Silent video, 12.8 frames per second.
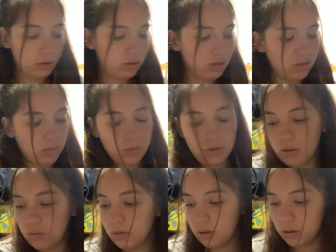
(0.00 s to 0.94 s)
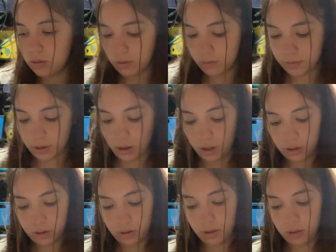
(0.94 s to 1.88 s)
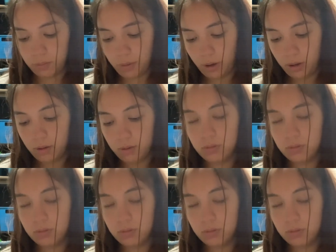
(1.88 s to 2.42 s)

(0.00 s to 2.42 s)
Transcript: will go with the 12 to 18 pile.